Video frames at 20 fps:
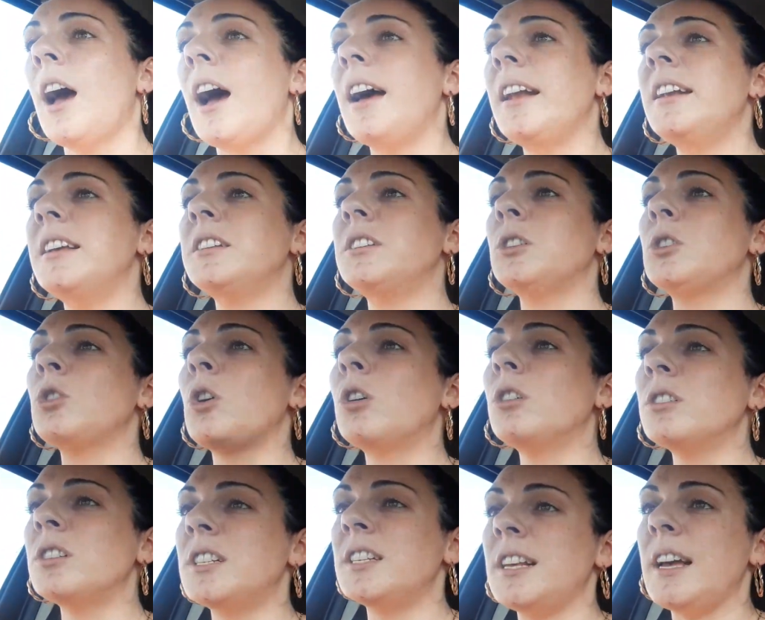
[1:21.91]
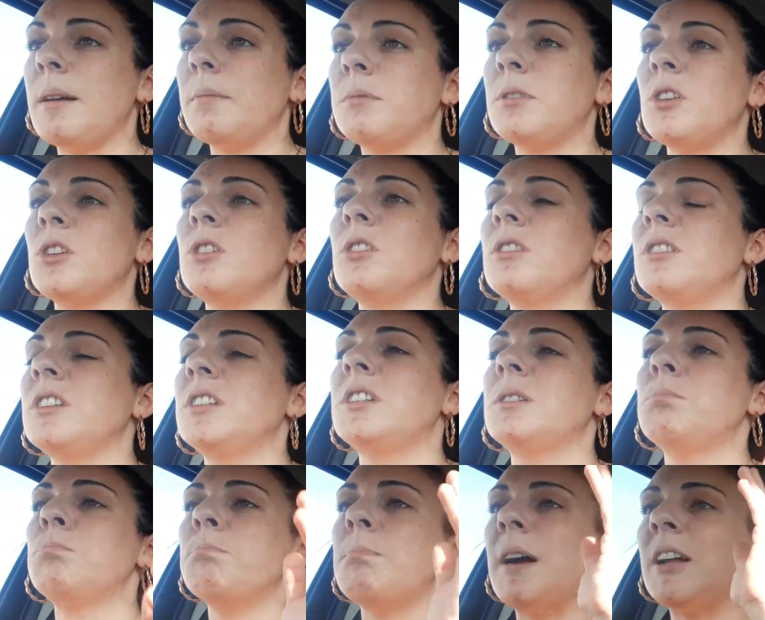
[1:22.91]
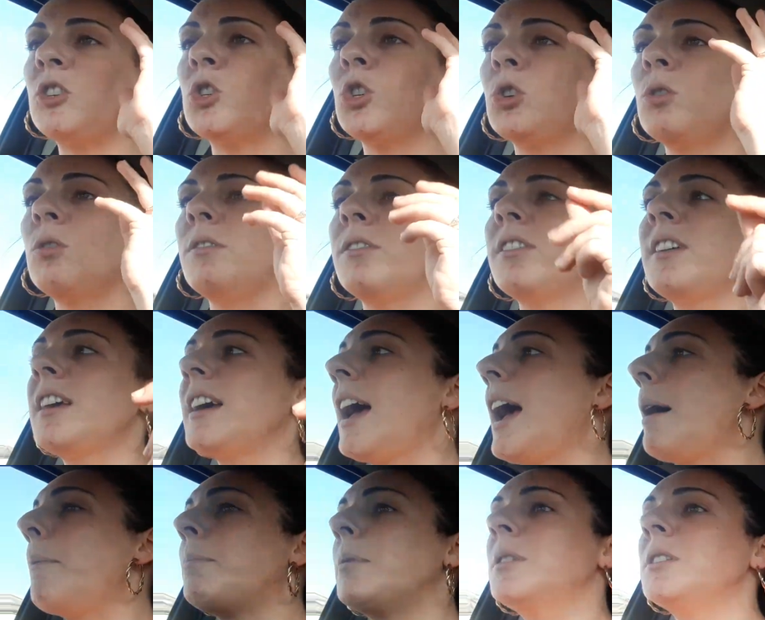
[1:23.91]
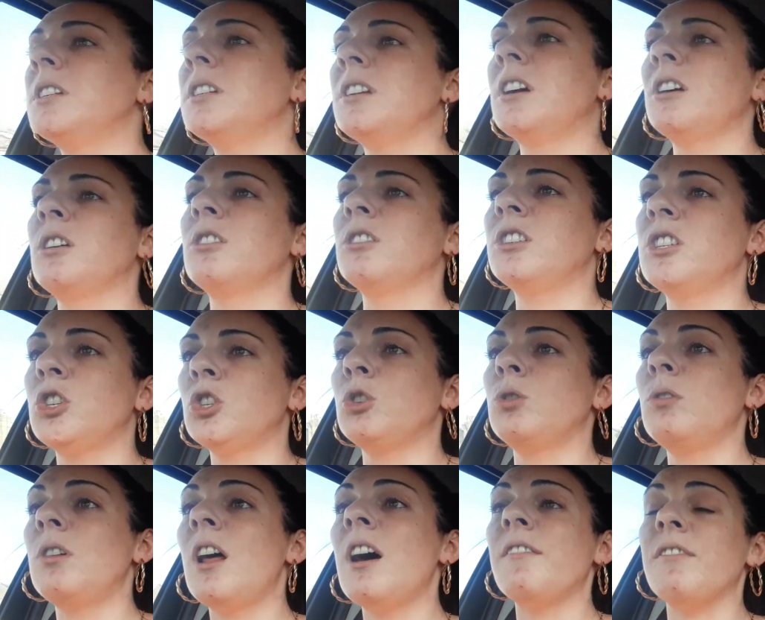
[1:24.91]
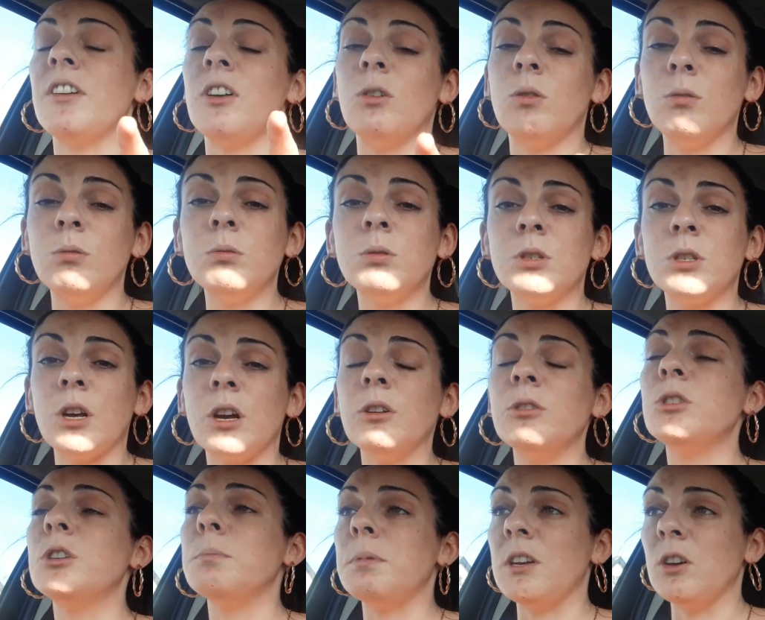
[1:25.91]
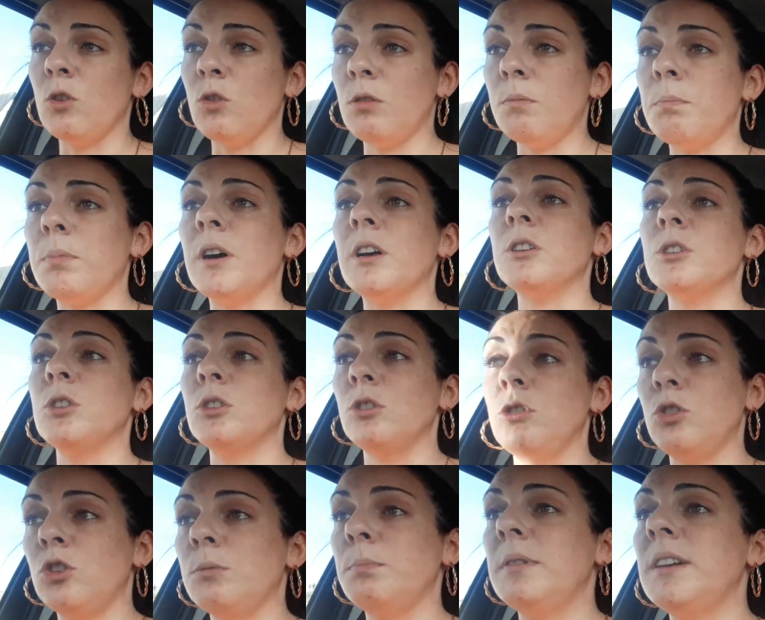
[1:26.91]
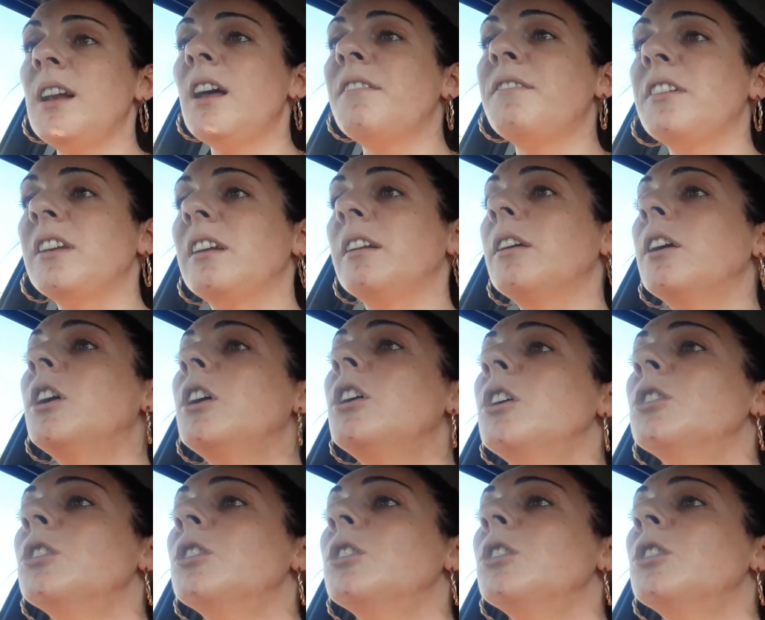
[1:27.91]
And there's this concept that this magical thing happens in unconditional love, and also to be a good person you should be loving.